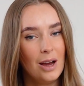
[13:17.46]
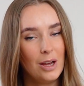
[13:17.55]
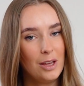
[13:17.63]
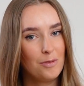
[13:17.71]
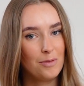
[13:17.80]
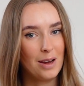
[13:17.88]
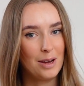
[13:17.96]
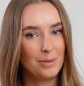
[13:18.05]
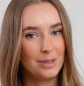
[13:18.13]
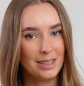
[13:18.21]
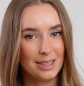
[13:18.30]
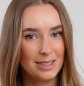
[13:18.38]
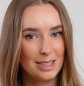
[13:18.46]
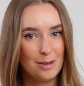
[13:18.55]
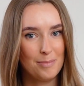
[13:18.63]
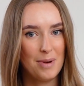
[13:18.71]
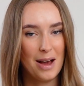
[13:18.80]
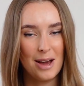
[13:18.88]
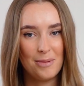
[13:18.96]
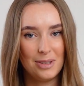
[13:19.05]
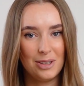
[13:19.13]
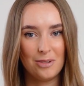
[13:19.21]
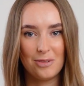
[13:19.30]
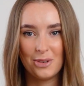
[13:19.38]
if I will get some, I
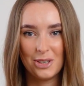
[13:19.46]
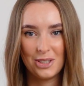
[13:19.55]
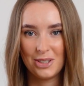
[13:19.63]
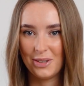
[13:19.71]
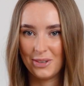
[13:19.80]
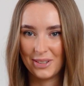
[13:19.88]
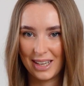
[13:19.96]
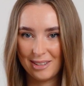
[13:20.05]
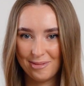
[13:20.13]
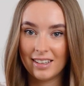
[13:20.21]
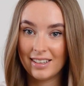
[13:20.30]
will of course show you that.